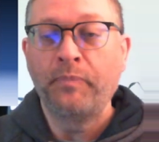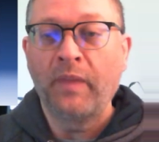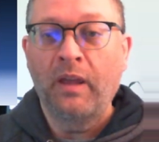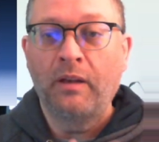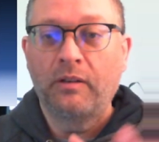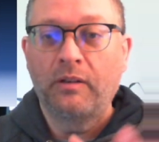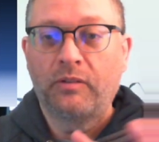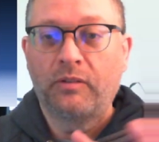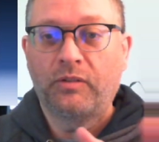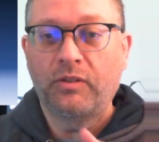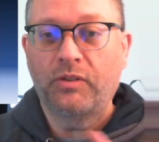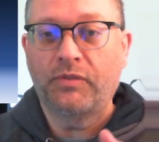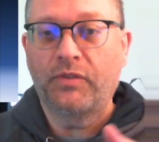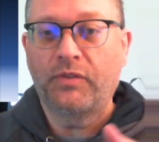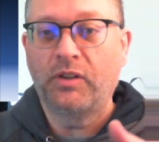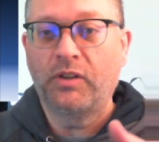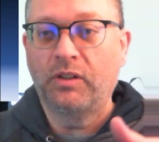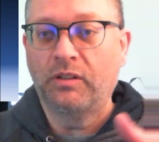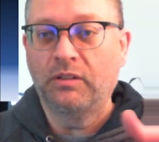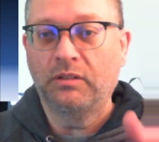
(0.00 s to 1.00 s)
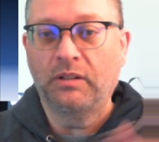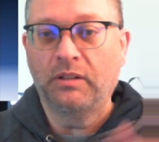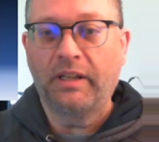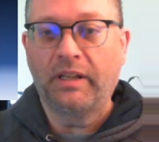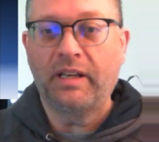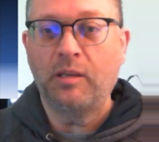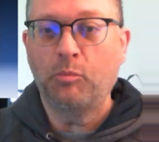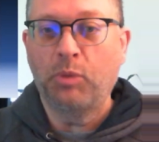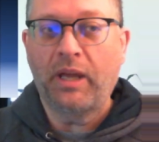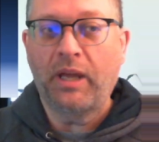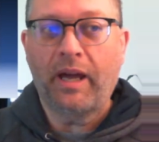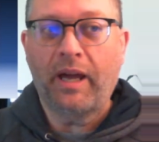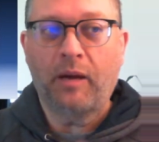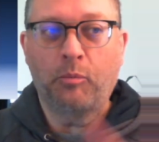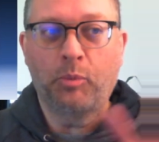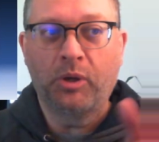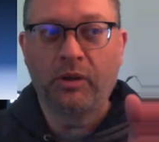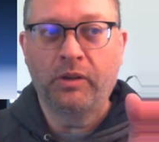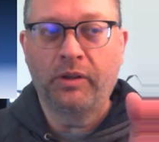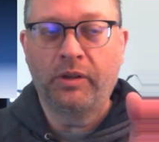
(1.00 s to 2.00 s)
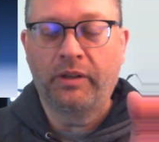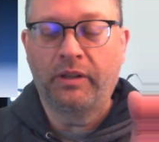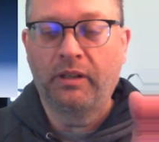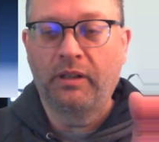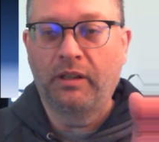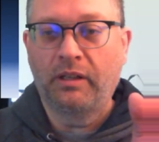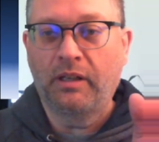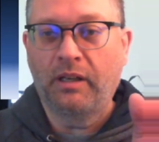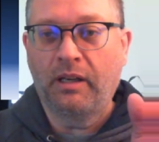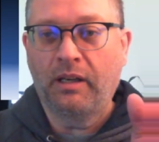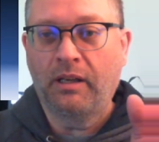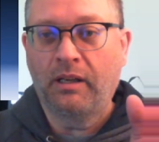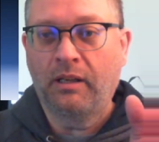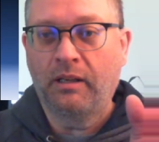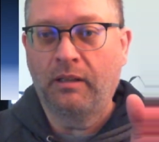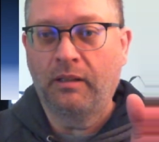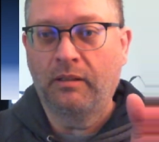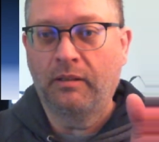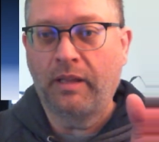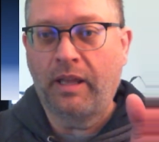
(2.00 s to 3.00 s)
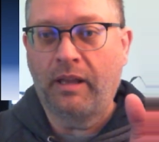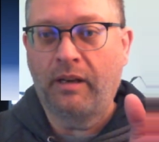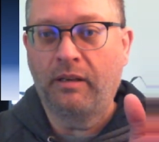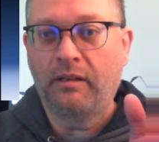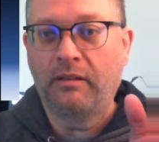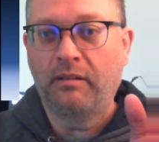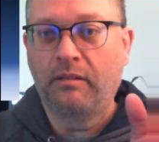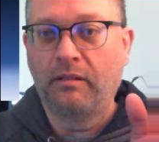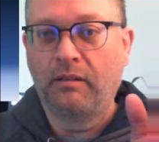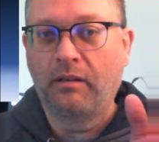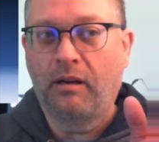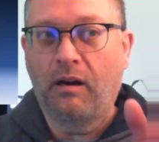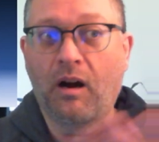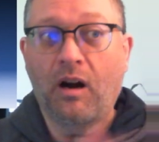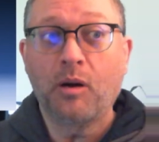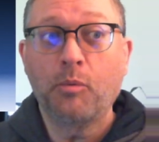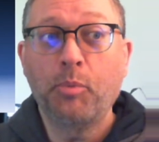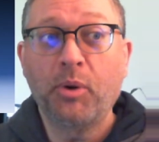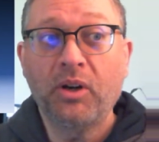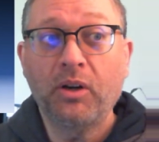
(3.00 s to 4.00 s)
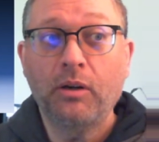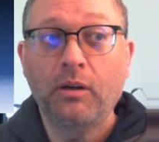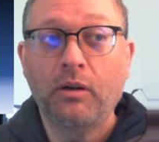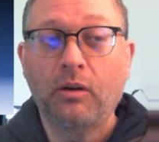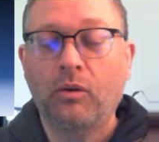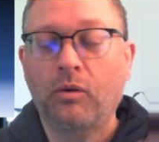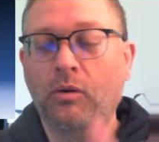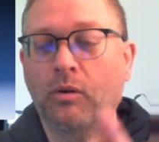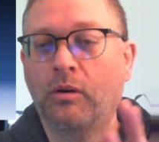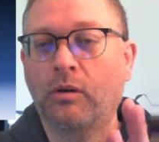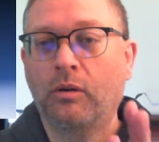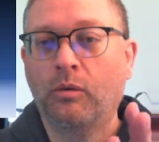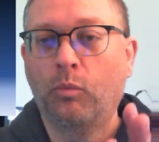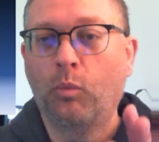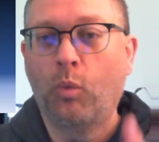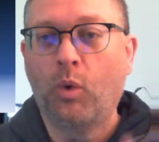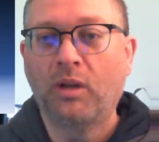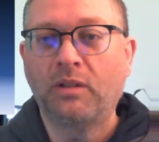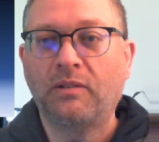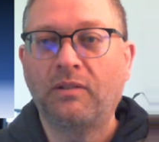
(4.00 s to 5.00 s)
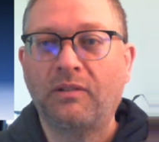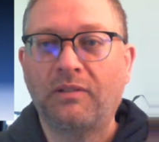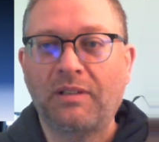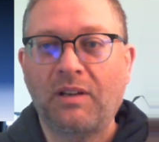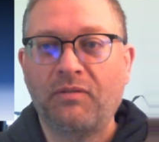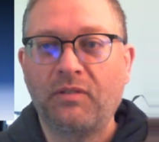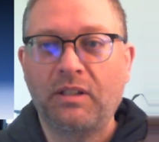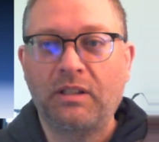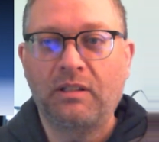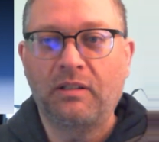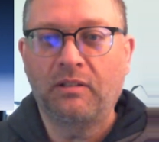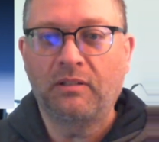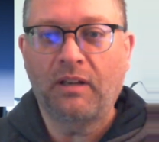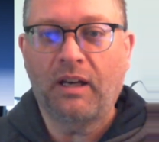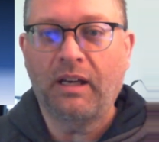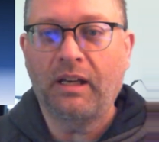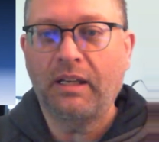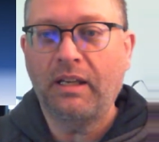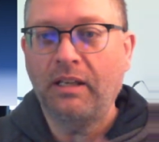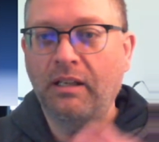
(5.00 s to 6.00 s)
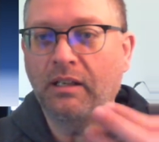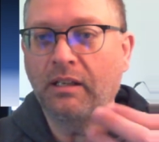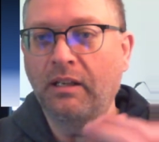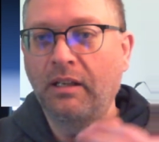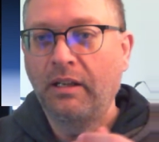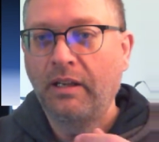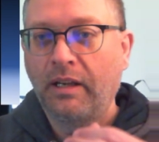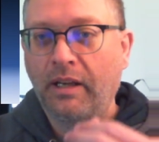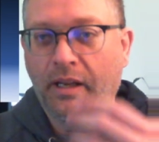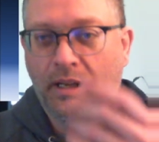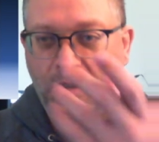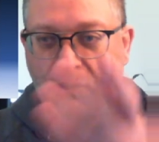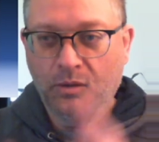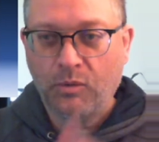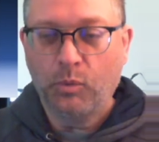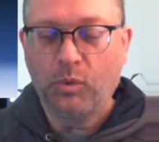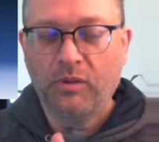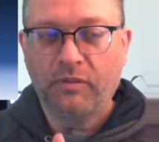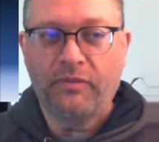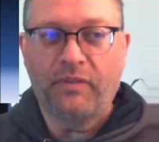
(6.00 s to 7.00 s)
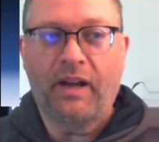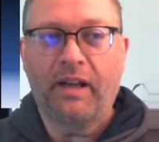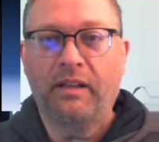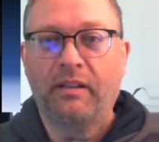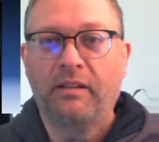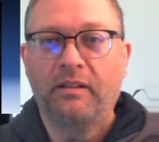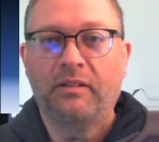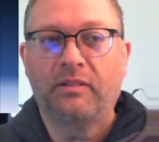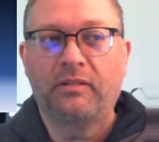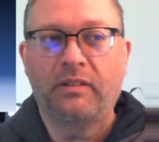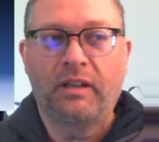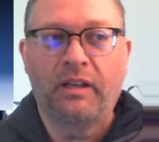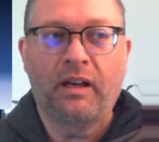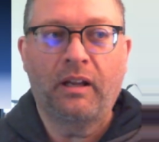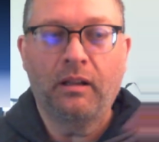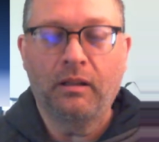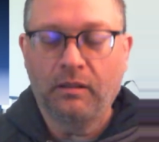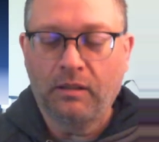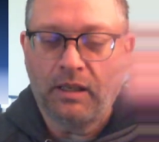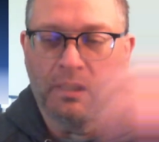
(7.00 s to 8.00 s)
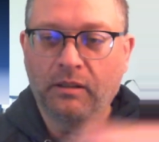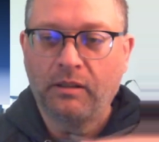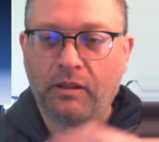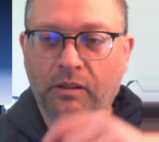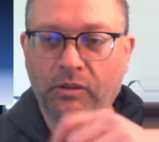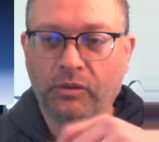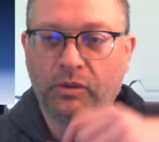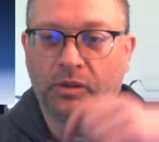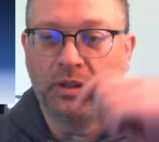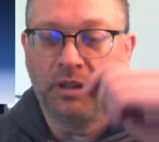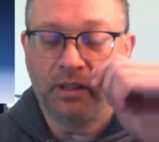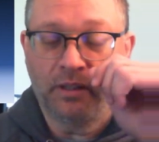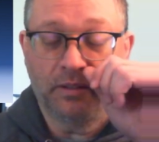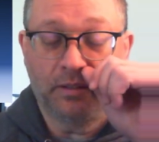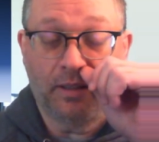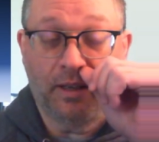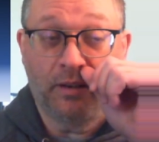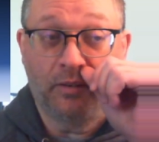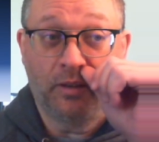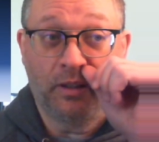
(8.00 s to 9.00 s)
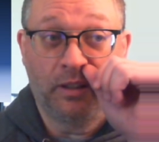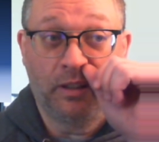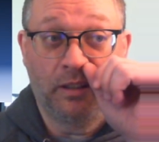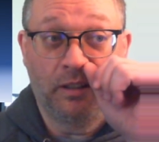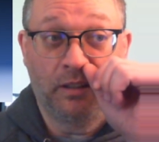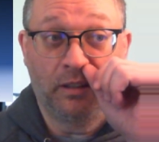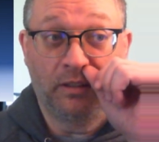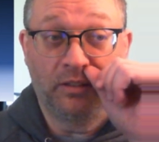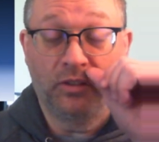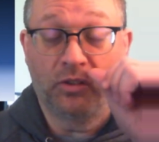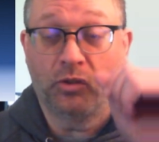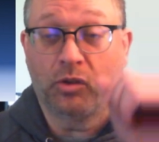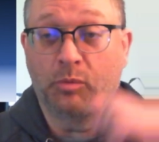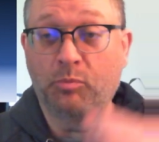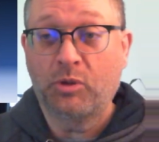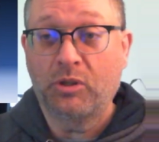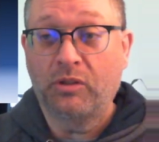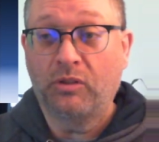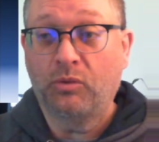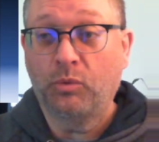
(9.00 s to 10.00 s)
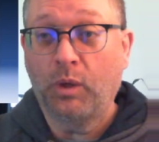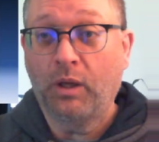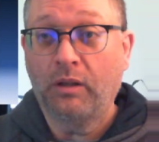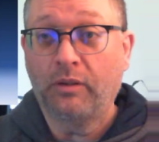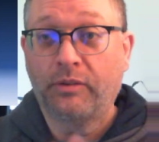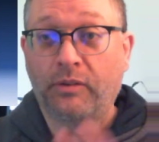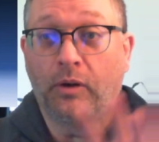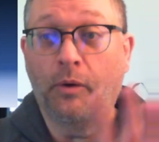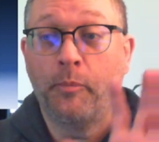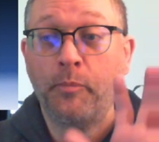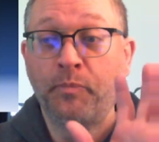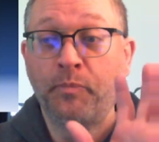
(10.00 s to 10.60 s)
search for Lady Blackbird and Harper or 1-7 Design, and you will find this. And I'll include links down in the description as well. So,